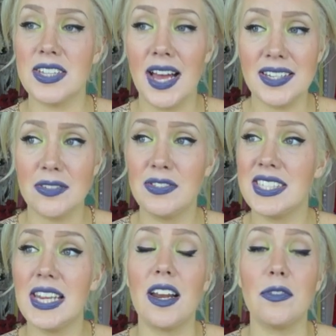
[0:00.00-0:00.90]
As I've
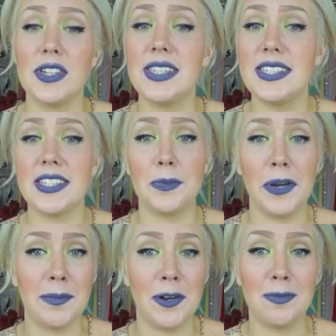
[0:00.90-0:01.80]
said, I've done this
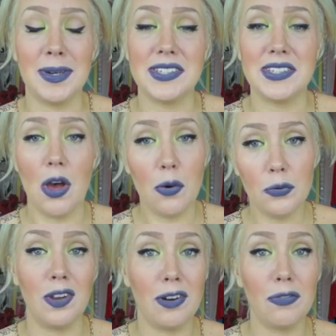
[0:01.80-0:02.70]
experiment on
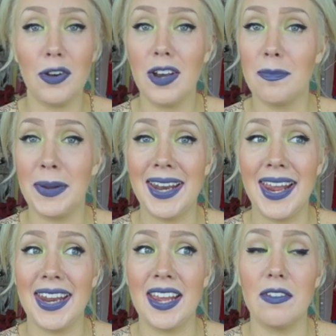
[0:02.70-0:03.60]
myself. A lot of fruit I've been
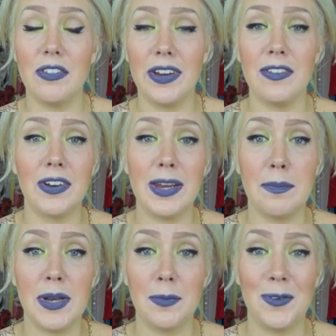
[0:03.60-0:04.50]
eating, very, very
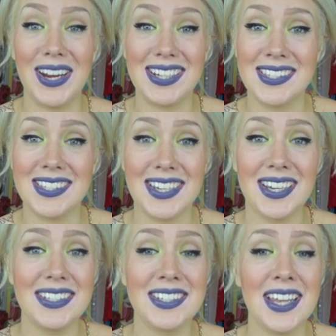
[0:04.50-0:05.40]
minimal
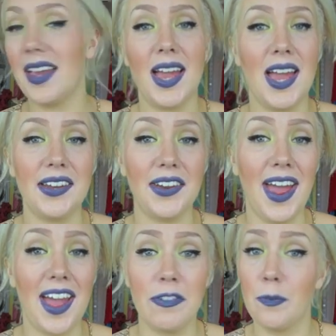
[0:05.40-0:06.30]
exercise, and I
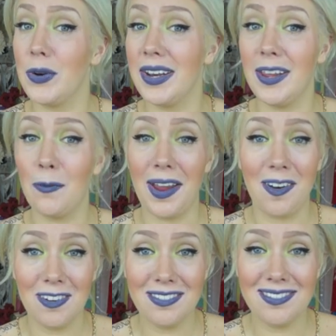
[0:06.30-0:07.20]
haven't put any
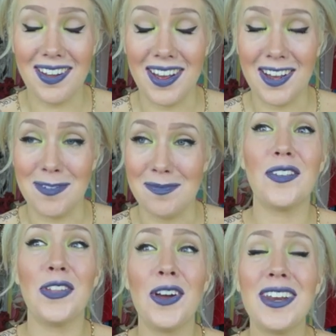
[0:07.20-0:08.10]
weight on.
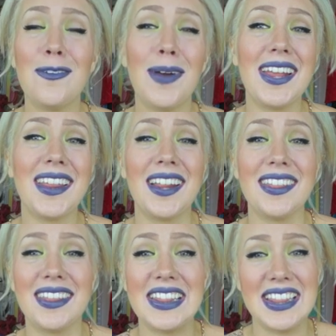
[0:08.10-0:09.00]
The only way
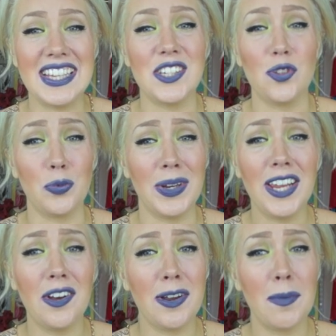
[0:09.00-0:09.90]
that this is
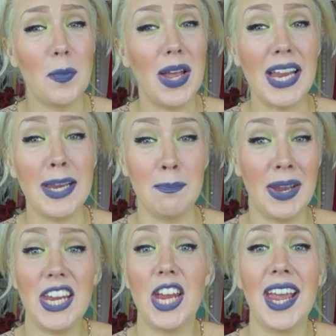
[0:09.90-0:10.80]
really going to
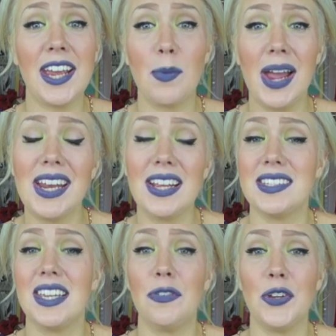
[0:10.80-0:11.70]
make you gain weight
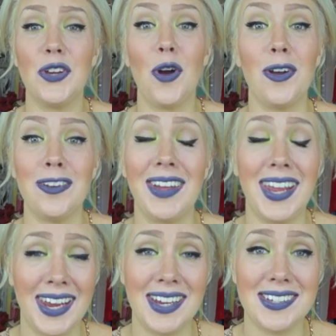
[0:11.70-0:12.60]
is if you
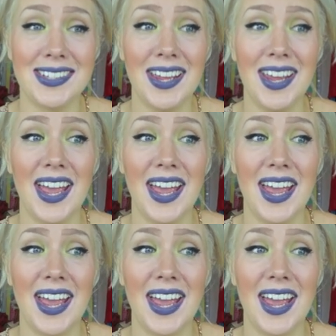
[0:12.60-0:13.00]
overeat.